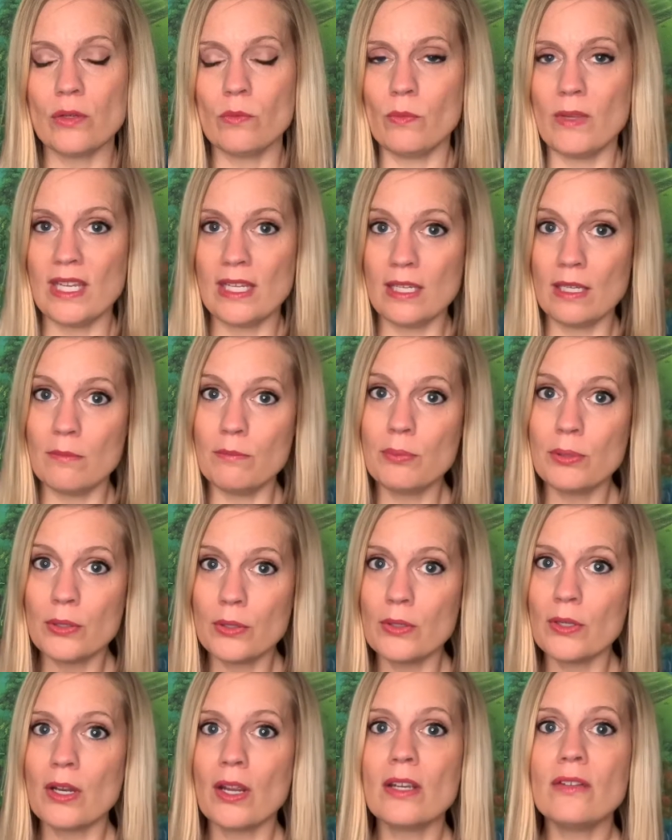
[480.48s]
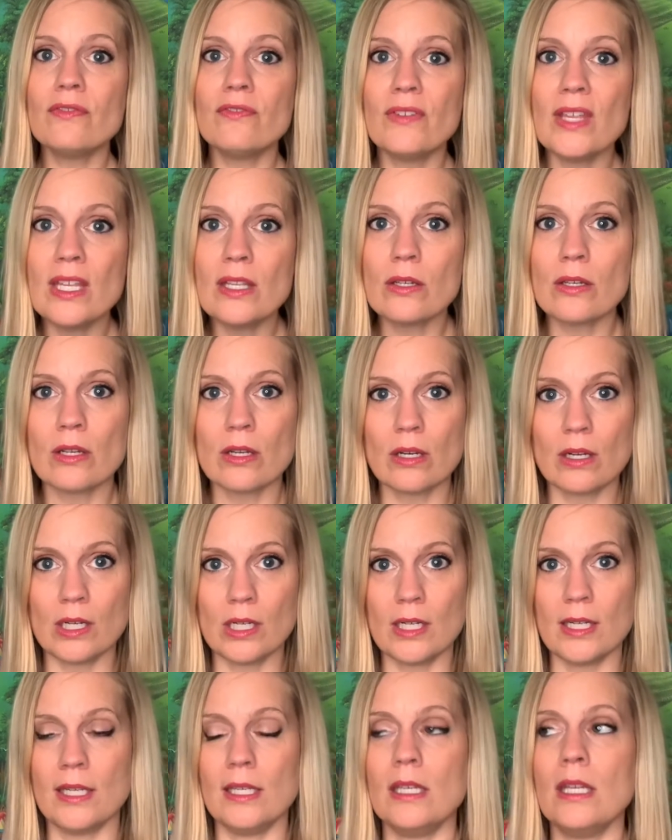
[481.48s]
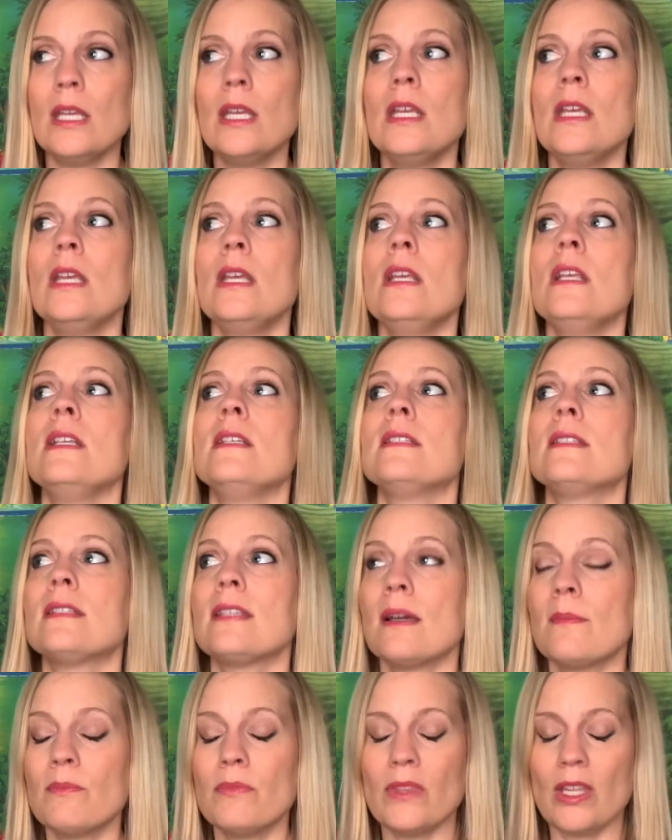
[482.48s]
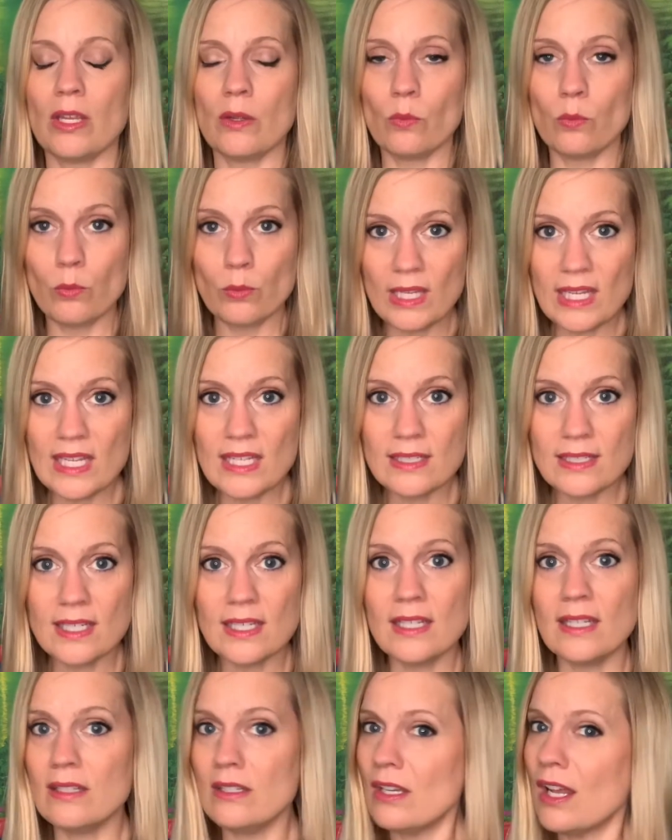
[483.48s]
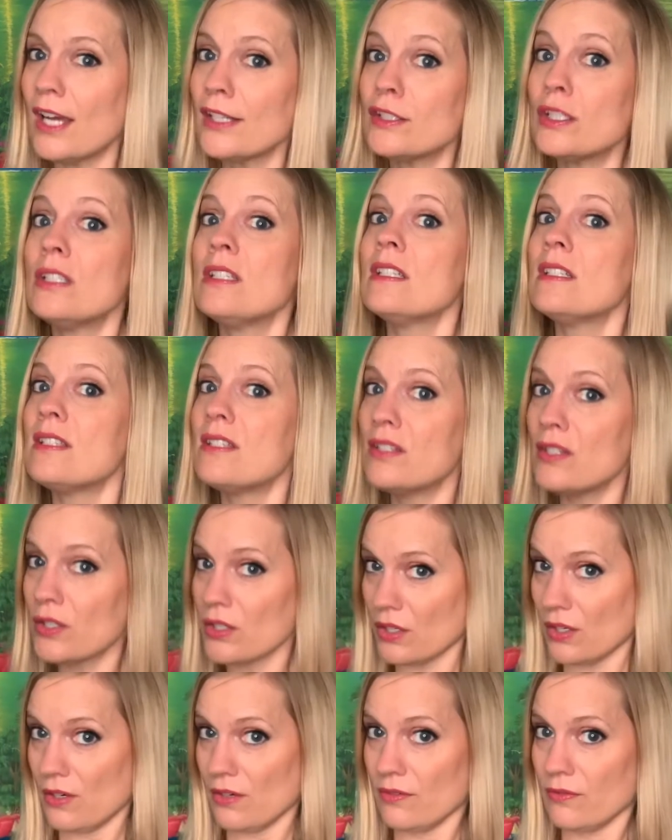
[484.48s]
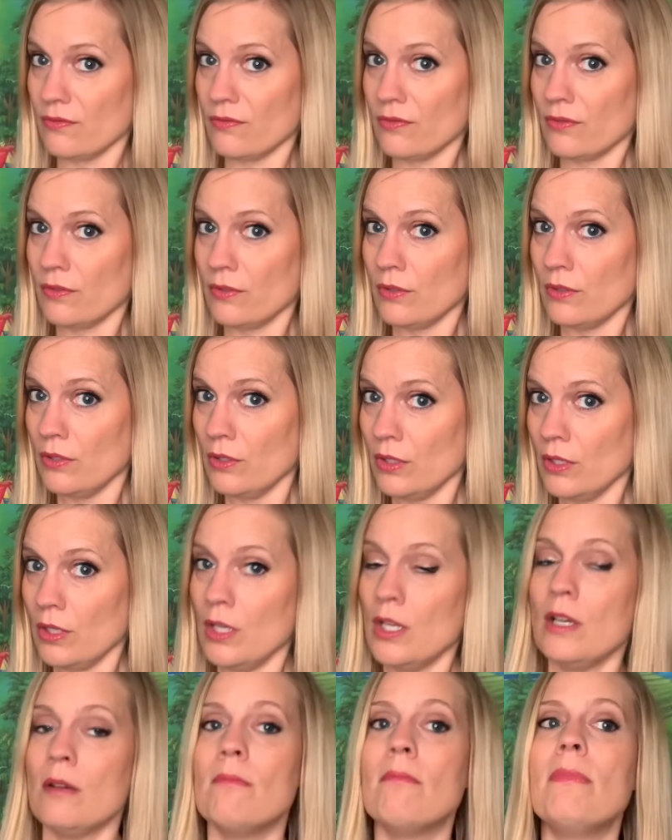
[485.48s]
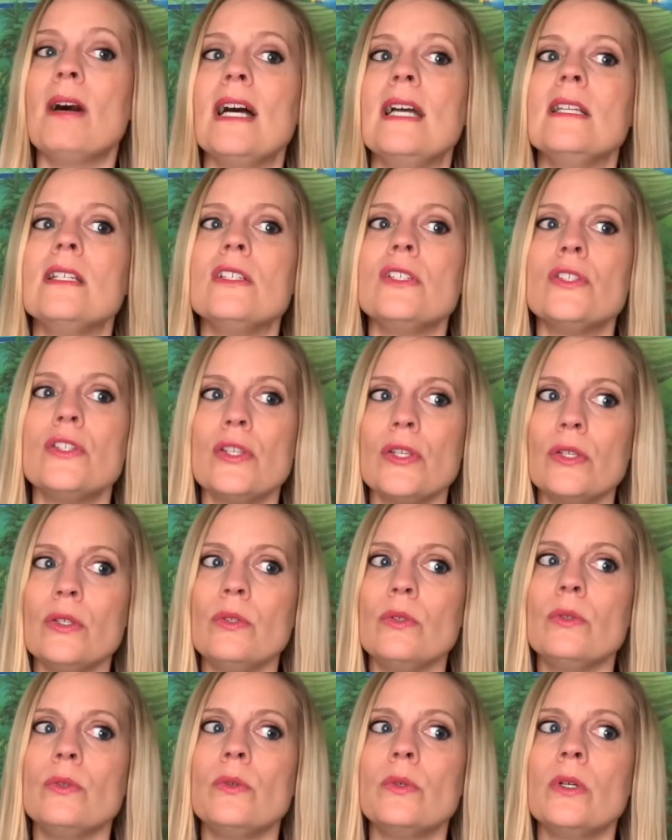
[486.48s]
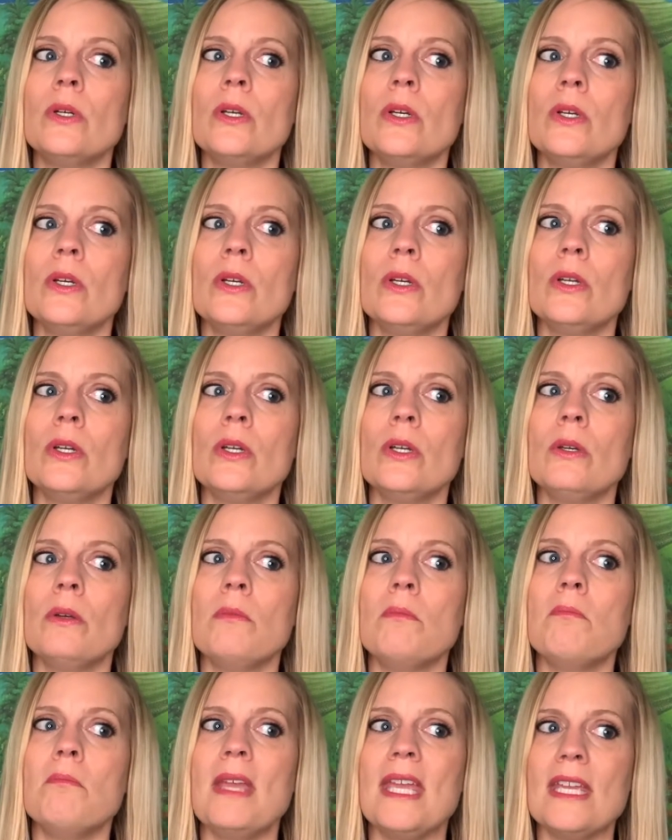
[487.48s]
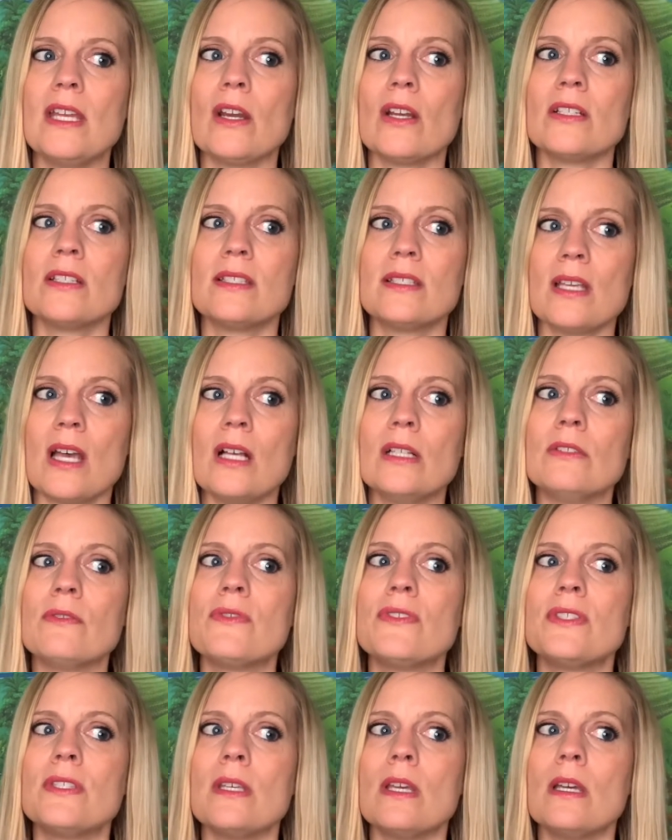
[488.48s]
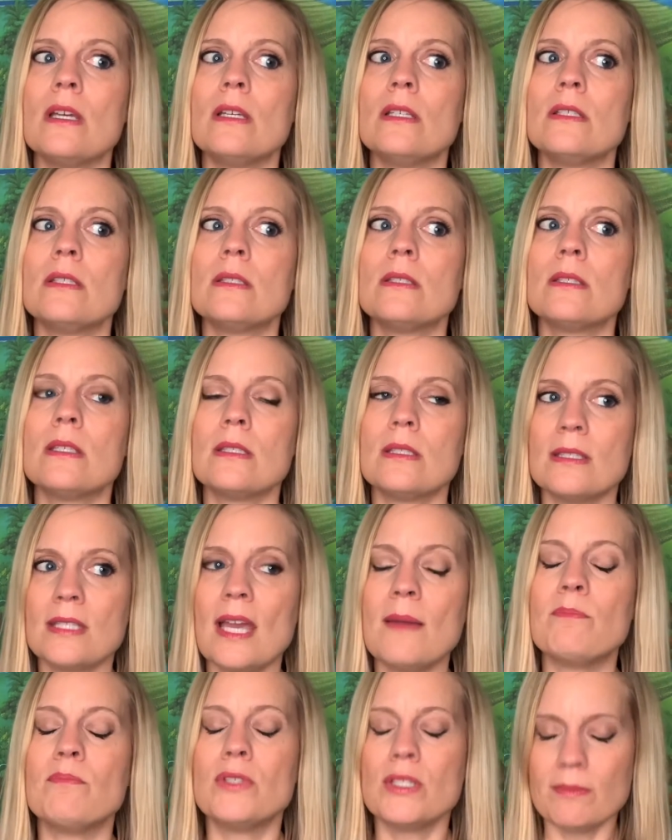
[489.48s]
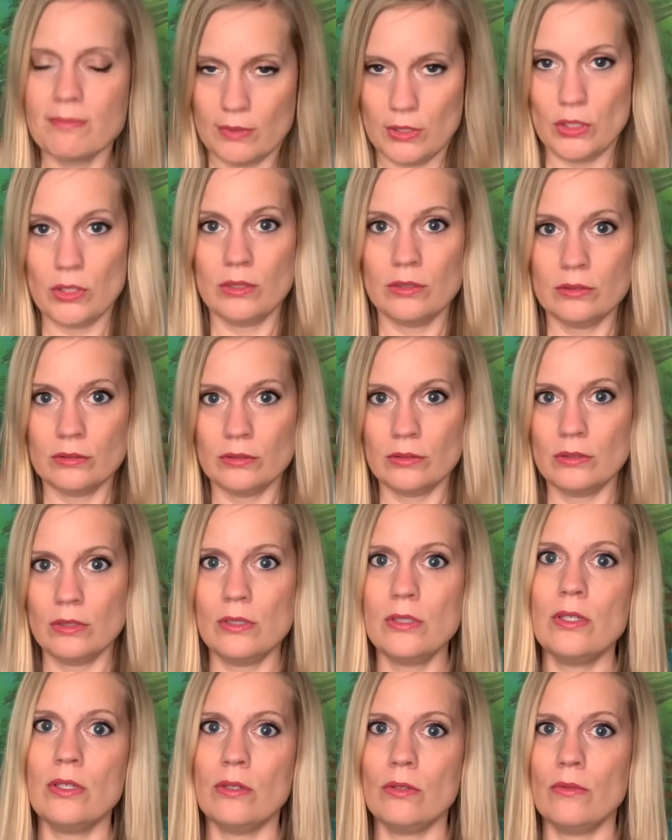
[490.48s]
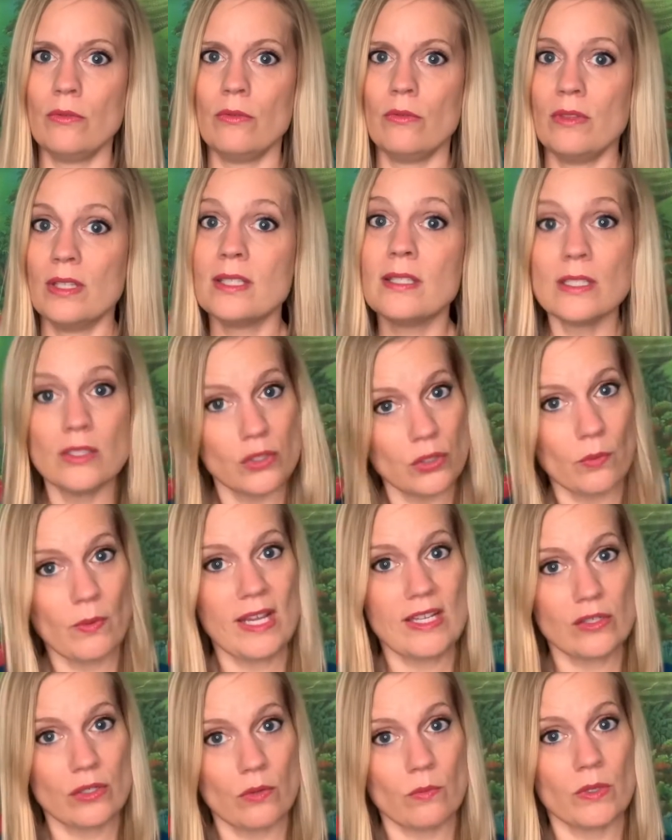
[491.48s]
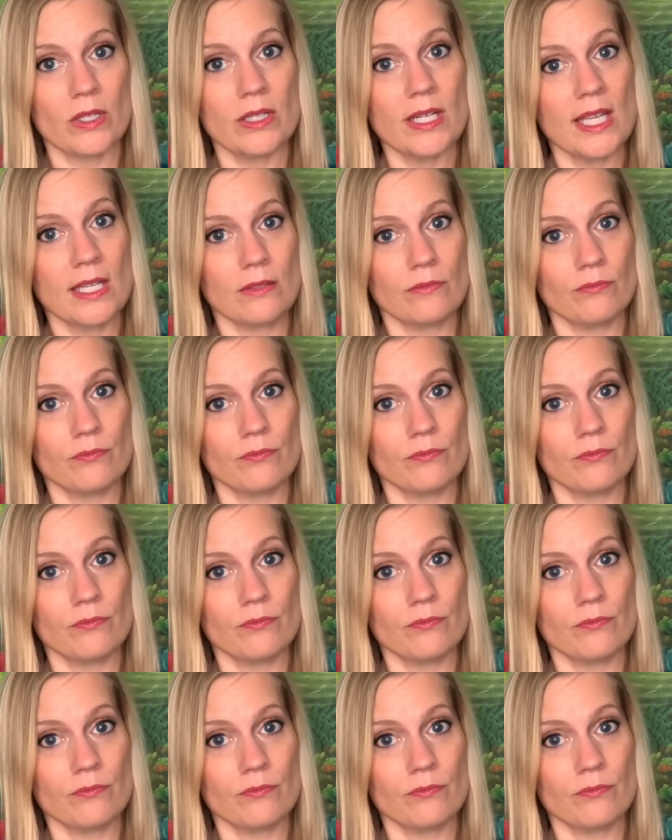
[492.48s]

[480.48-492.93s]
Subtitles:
we can put our finger on something we did, not to deserve, but to make ourselves susceptible to the situation we're in.